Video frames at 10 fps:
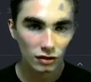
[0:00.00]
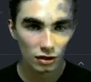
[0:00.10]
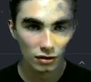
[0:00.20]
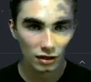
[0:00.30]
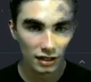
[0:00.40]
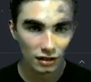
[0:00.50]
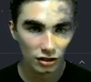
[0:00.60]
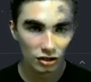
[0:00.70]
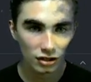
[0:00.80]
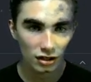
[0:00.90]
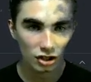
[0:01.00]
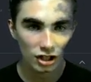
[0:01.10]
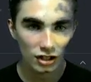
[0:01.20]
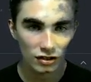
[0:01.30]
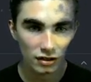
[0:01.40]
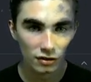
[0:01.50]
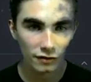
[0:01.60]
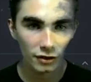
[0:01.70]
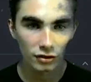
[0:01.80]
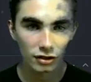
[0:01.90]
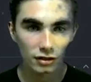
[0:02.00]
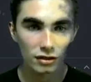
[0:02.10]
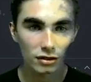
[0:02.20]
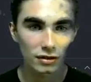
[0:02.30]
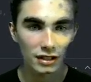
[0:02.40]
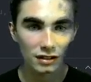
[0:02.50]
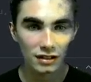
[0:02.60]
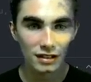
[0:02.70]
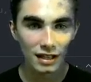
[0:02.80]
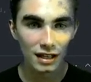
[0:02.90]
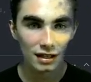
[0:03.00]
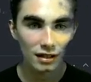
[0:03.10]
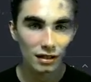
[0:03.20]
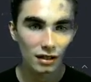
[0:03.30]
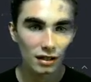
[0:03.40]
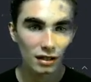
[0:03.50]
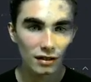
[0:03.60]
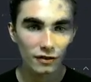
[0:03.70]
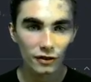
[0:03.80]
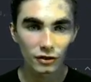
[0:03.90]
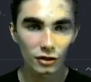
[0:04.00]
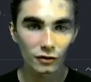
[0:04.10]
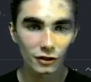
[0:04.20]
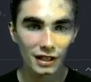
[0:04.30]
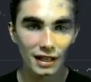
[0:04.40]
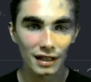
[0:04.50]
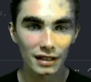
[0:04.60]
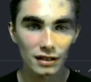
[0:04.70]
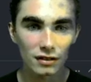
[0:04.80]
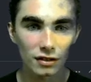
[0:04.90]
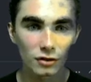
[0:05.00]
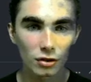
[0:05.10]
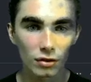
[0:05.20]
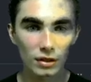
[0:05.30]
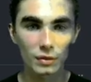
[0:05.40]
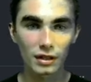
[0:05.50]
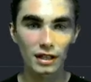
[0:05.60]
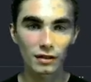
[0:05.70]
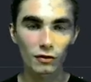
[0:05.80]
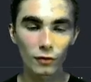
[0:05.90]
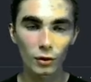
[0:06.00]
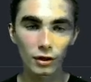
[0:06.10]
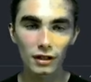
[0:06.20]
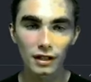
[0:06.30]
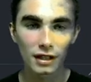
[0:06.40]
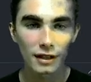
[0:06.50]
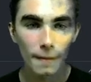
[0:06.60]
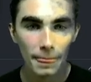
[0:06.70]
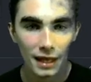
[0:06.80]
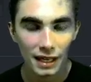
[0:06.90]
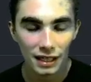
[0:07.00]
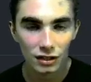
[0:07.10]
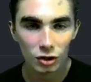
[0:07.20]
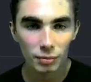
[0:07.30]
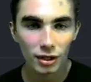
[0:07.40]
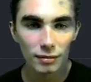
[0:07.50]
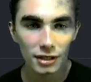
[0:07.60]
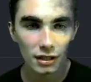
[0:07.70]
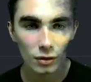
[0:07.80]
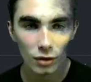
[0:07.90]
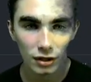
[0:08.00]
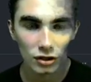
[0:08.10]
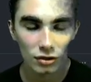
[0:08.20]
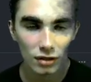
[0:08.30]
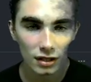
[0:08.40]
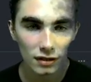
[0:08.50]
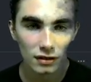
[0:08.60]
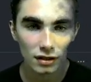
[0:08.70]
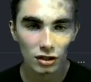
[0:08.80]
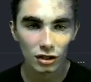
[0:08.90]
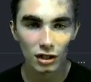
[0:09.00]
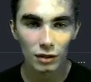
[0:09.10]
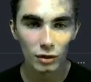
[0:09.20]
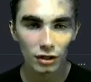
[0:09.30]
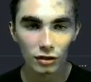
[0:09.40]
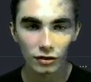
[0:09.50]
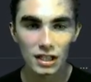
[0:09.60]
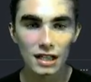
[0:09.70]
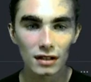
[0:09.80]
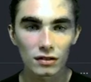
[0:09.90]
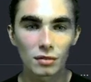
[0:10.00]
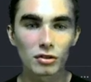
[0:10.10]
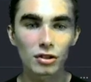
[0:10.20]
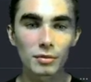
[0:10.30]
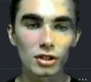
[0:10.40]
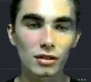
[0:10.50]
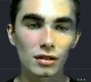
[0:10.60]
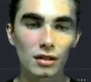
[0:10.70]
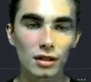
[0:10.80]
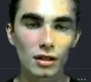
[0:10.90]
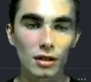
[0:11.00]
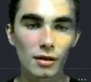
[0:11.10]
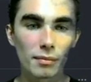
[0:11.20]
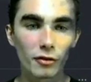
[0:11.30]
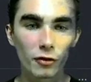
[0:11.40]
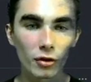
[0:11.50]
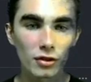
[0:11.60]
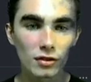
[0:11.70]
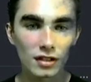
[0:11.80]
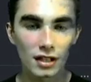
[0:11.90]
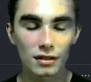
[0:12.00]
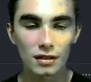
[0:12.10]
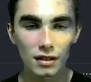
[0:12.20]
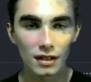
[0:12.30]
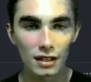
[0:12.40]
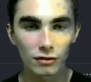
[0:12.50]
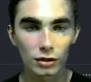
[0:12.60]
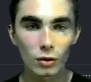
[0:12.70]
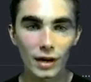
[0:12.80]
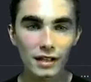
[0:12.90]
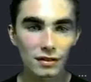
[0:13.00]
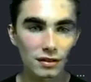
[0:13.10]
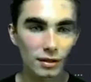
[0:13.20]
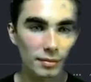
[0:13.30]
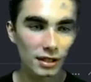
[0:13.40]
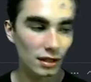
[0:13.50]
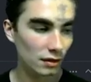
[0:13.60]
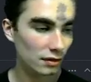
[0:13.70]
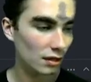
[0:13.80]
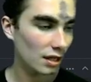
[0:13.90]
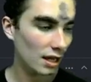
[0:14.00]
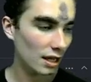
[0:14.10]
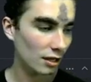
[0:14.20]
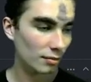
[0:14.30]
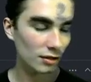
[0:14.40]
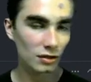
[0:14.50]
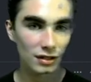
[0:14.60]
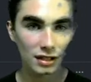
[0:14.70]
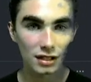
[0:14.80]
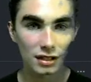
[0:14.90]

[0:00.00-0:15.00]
again, you're just going to change this filter to instead filter for kinds of 23194. And you're probably going to want to do this. You're going to want to create the subscription before you send the request, because NWC